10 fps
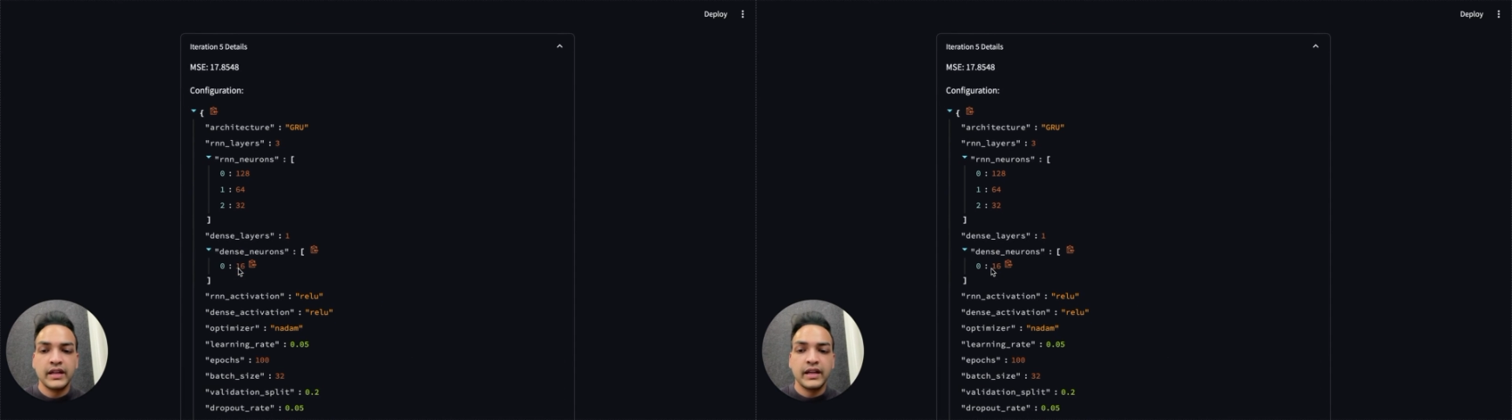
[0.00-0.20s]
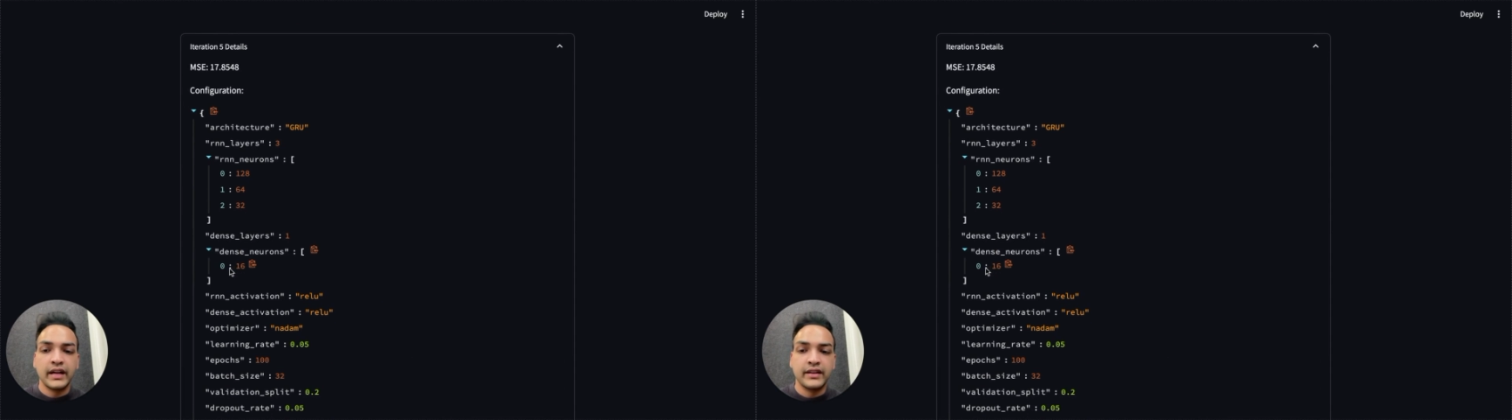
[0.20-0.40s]

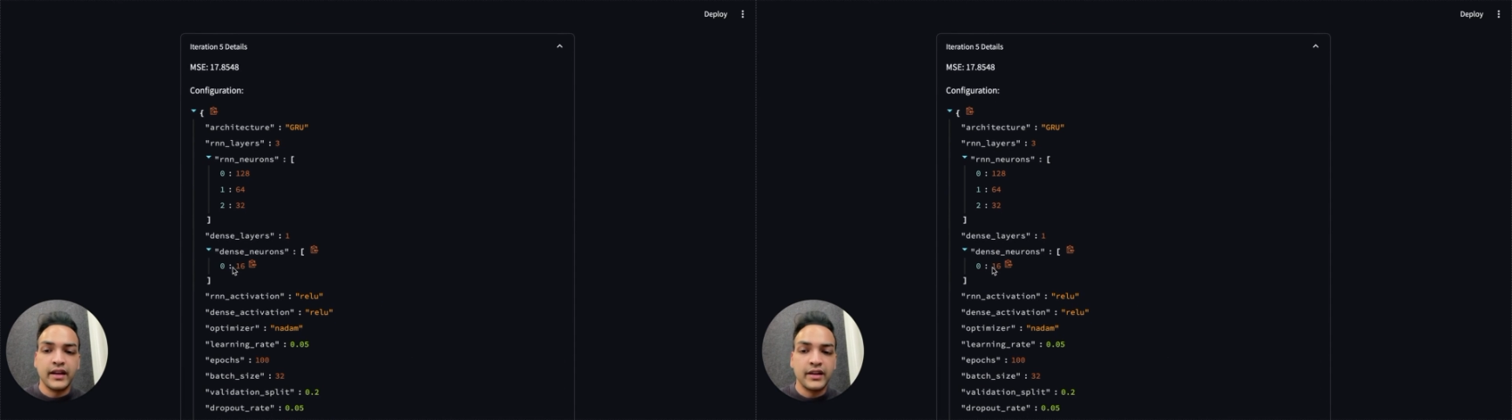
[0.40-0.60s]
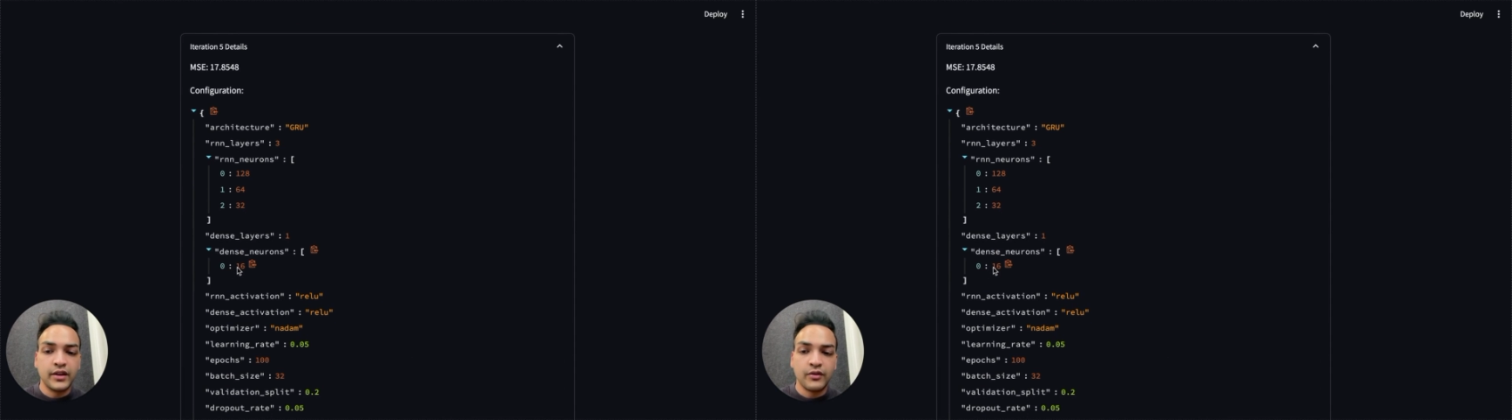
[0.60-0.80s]
and then
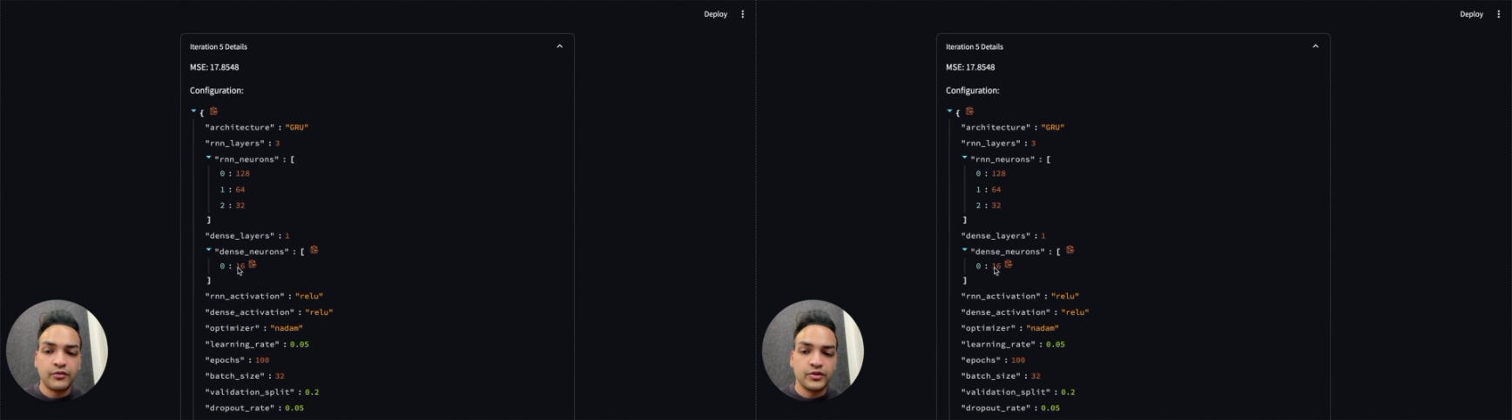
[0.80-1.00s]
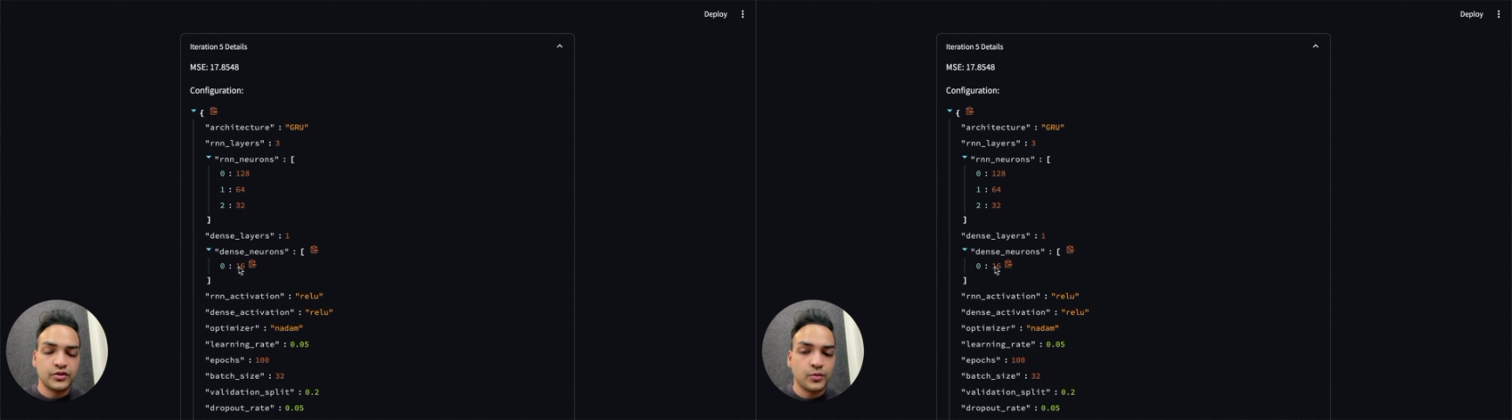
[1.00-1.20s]
ending off
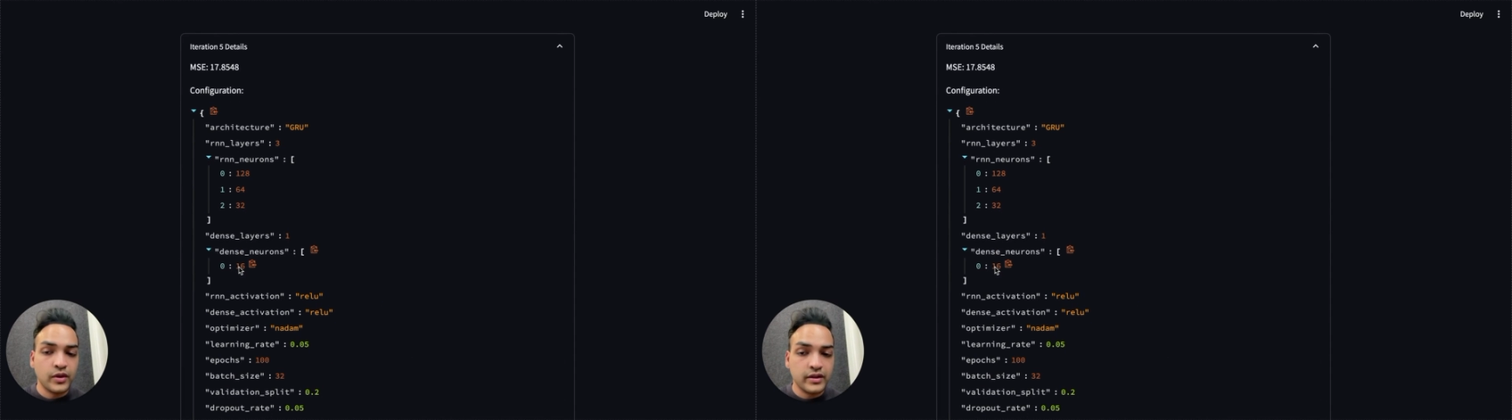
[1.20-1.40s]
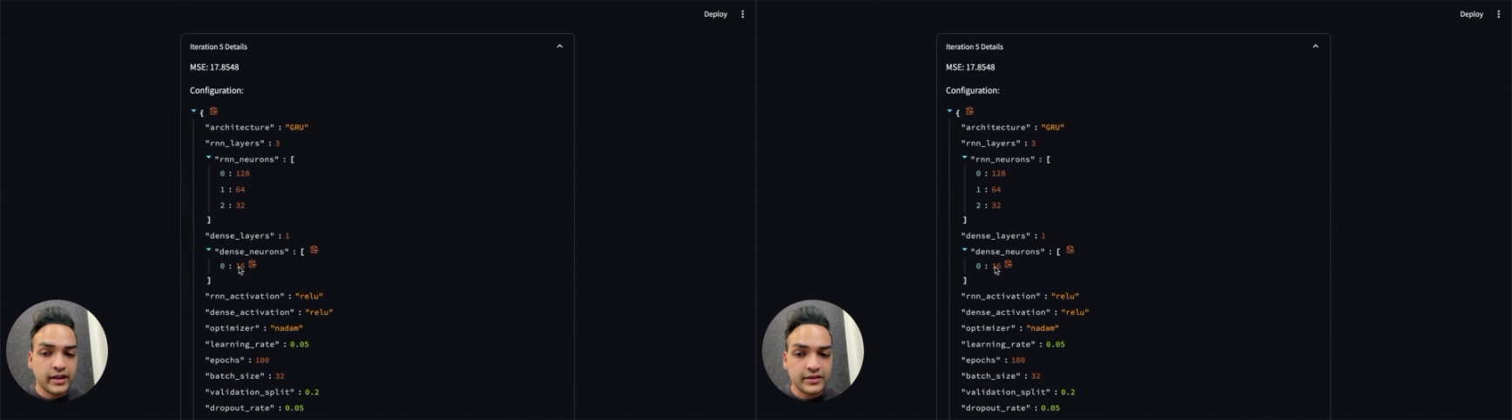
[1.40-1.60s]
with just
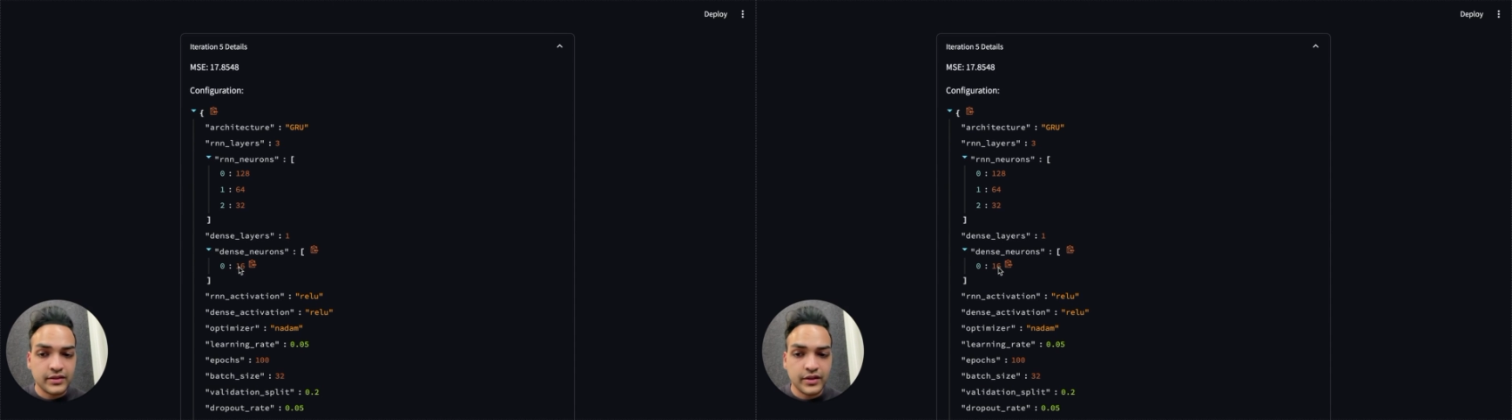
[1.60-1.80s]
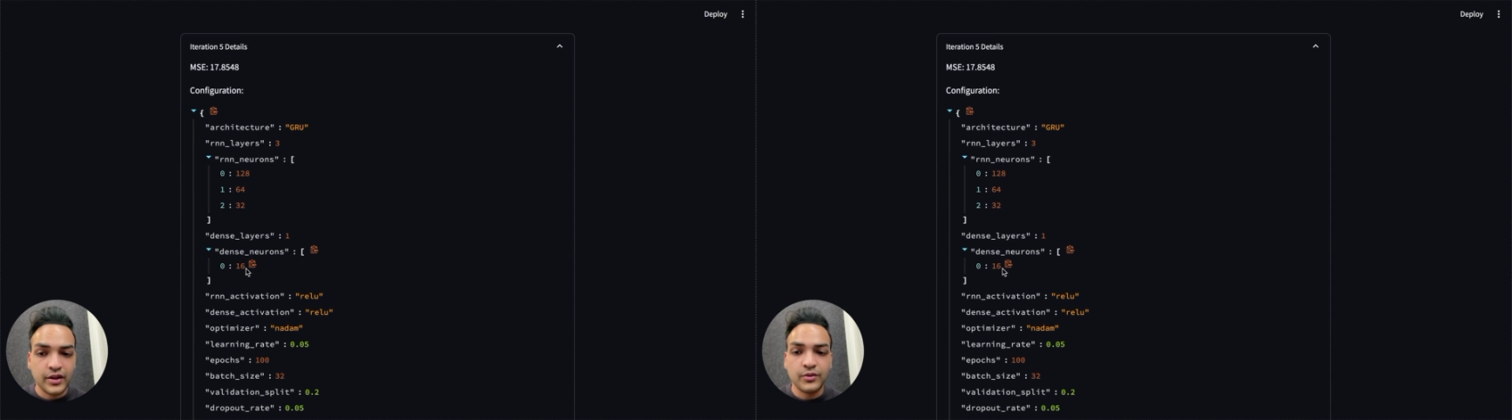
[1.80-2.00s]
1 dense
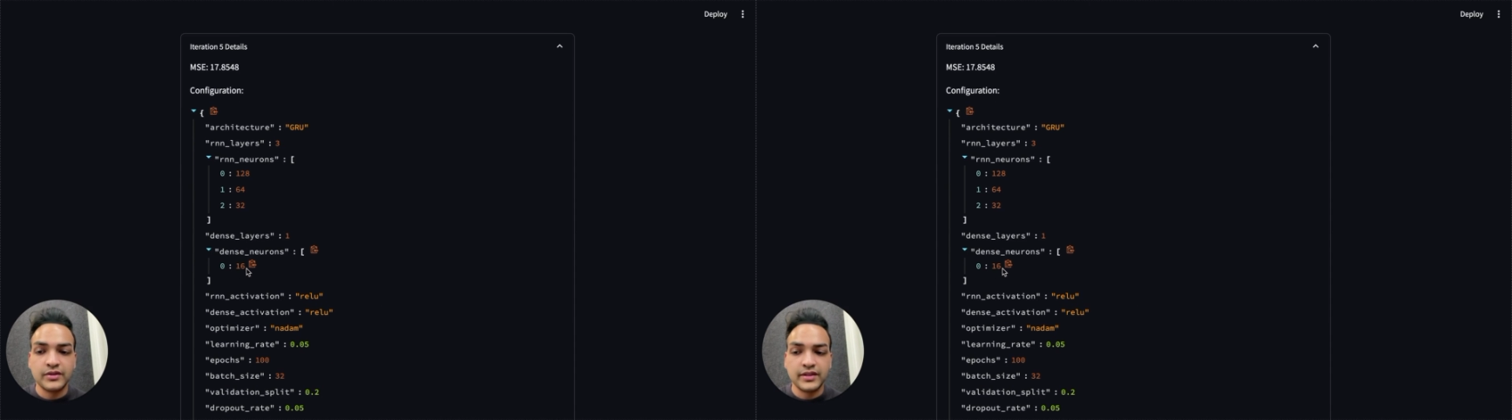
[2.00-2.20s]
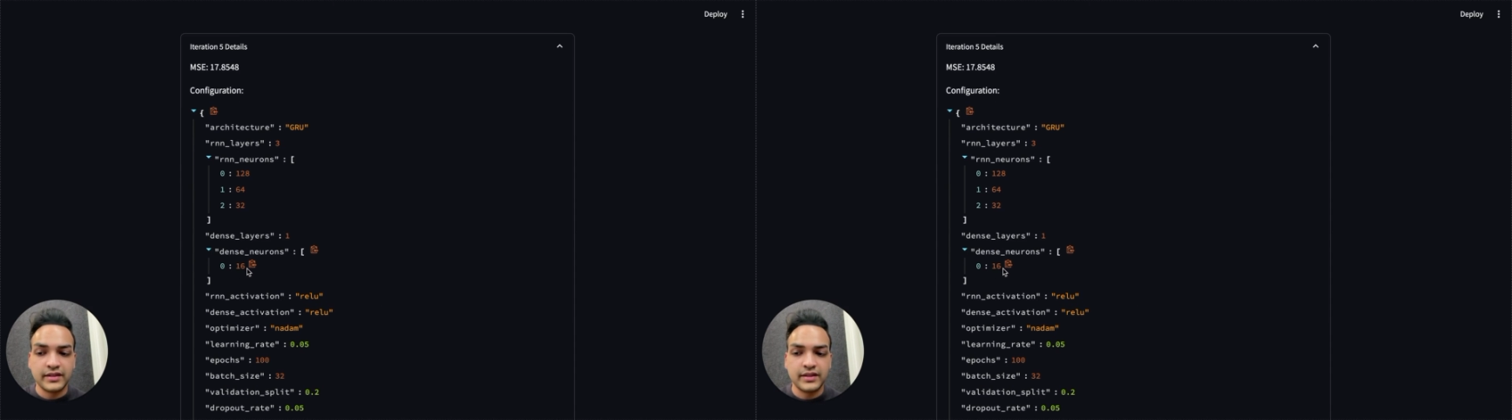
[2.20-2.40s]
layer with
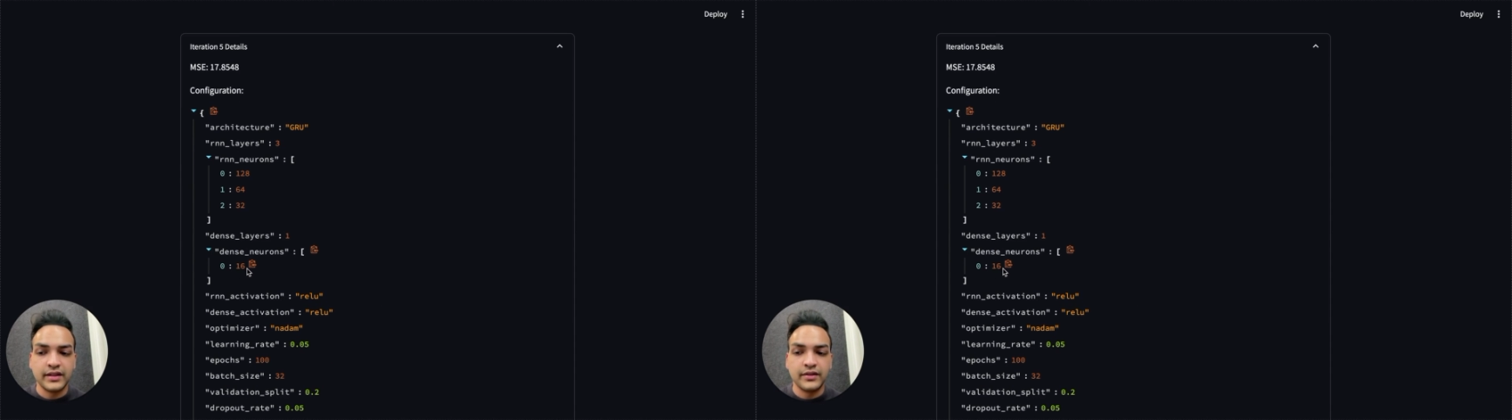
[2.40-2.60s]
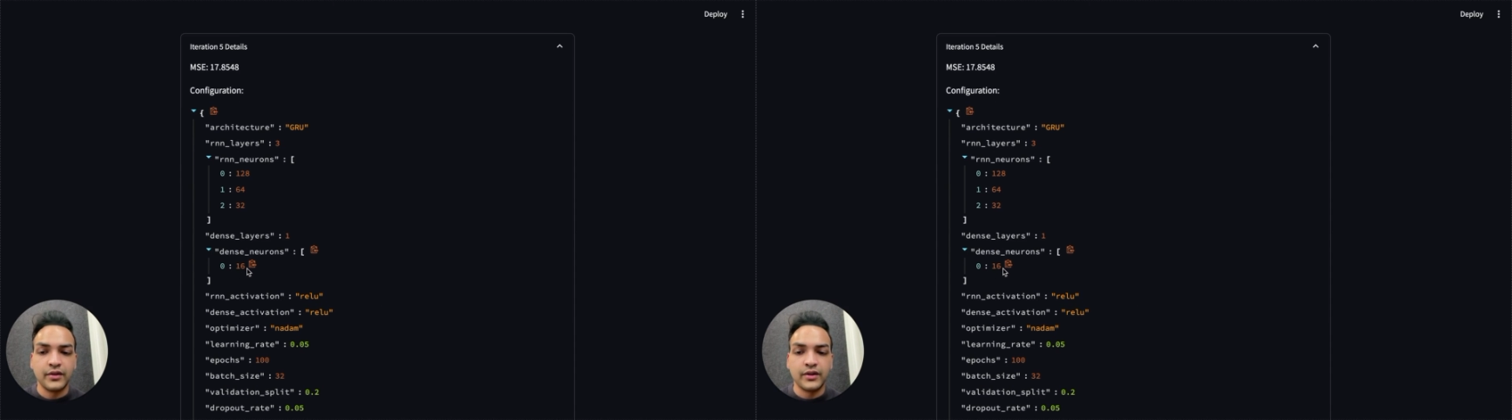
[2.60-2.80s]

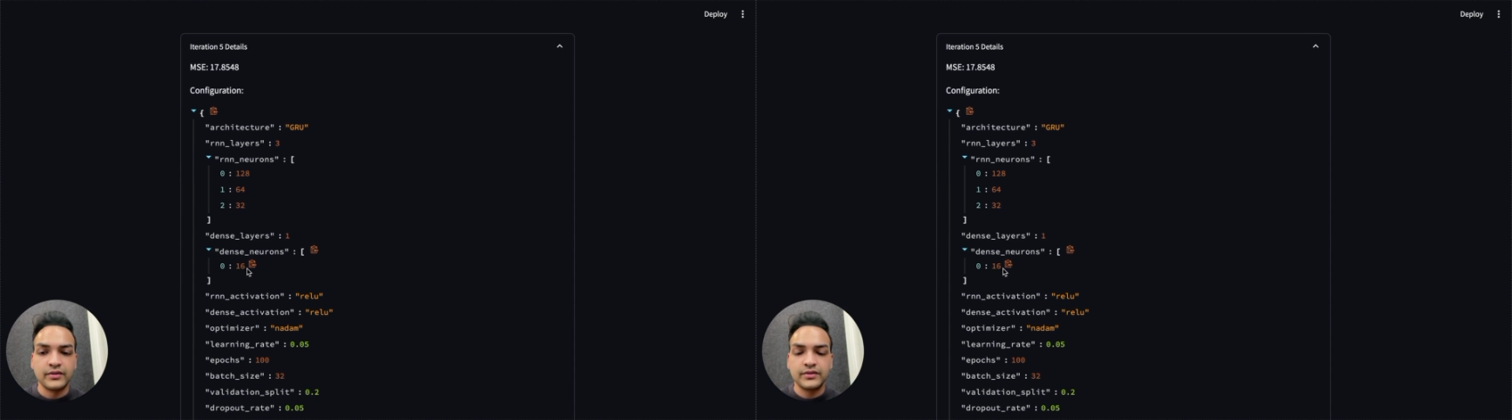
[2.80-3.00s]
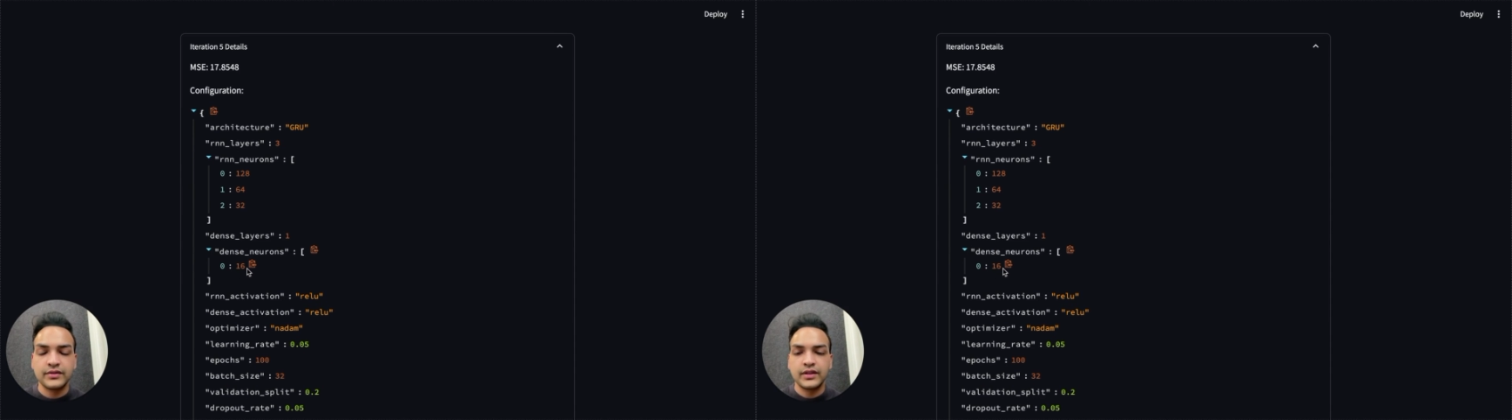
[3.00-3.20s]
16 neurons.